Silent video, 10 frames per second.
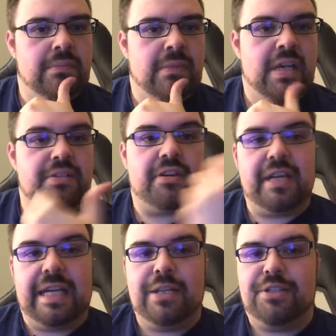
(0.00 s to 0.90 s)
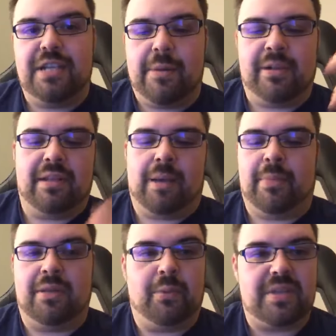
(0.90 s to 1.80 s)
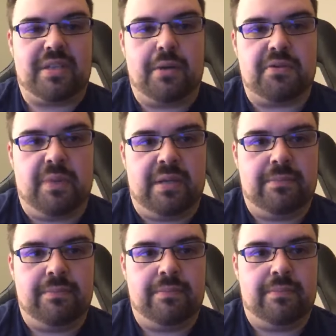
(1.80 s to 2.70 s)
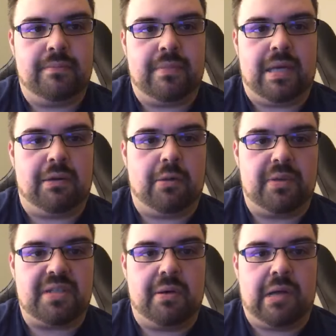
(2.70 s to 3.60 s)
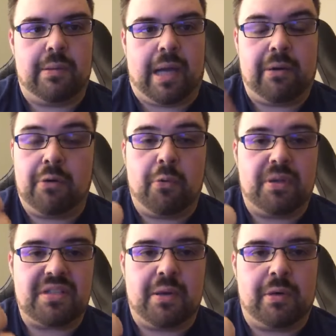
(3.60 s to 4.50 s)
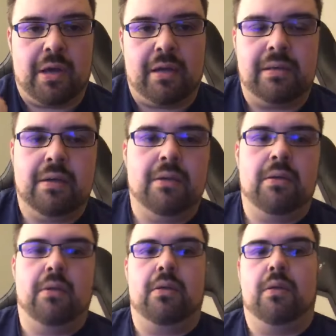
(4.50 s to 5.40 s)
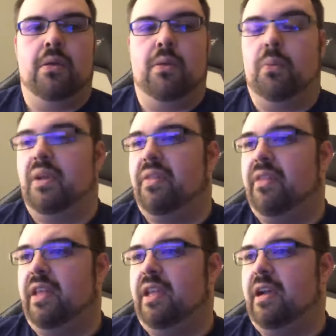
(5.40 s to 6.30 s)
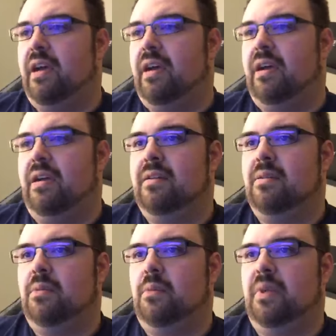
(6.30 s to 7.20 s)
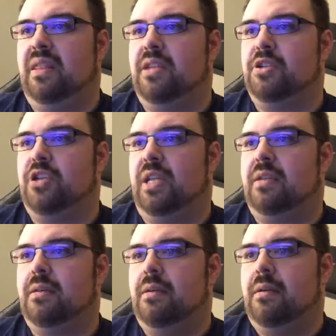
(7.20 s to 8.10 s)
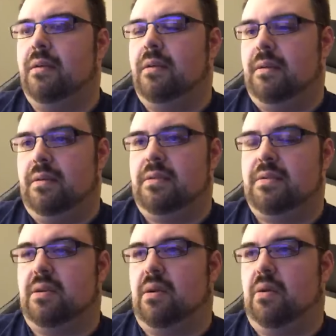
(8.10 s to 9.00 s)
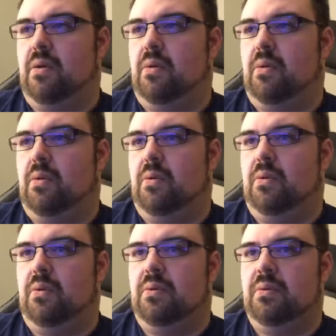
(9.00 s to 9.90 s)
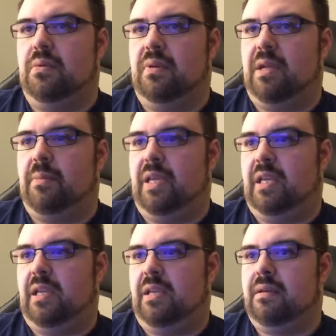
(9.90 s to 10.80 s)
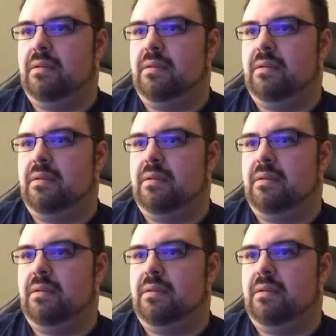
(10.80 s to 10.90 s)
sorry, ENG, I'm on the West Coast, man. I don't know what's going on. I don't know what's going on with the with this shit. So let me